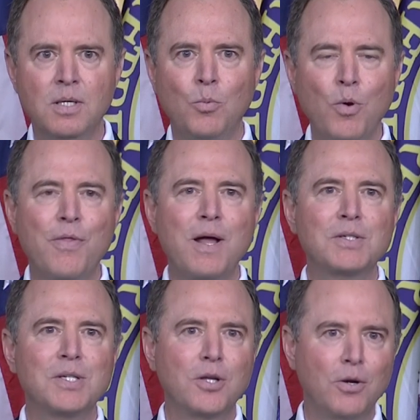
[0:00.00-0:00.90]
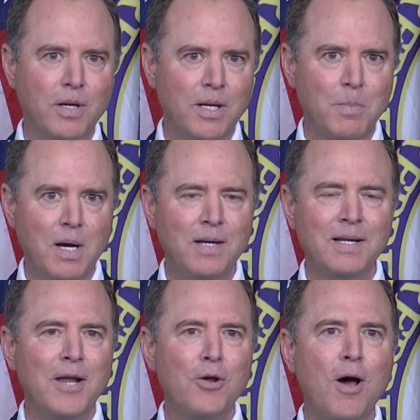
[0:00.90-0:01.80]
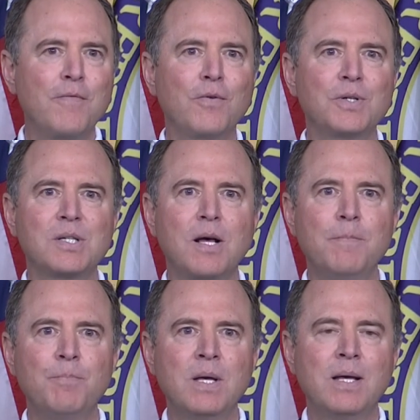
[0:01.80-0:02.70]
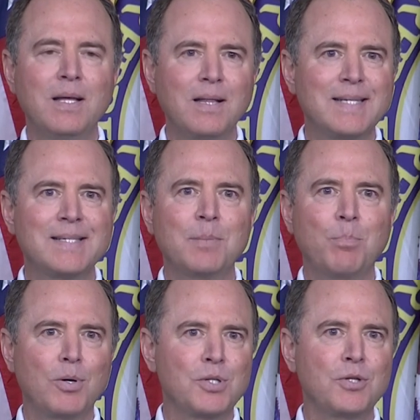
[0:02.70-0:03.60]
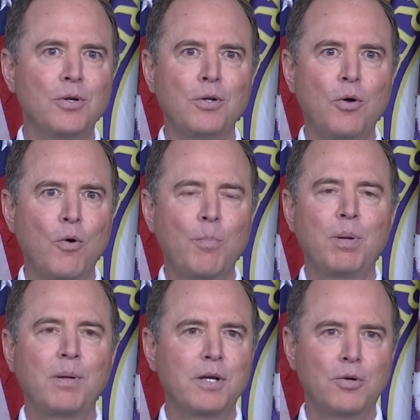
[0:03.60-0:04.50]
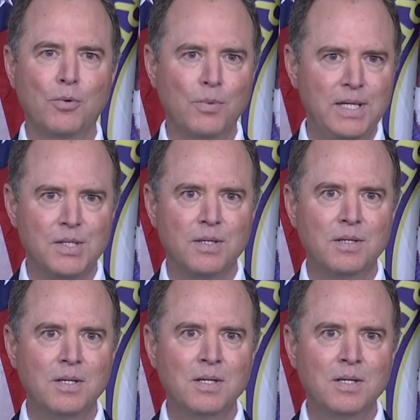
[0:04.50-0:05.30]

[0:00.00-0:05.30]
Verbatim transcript: with their security in mind and not for some illicit personal or political reason.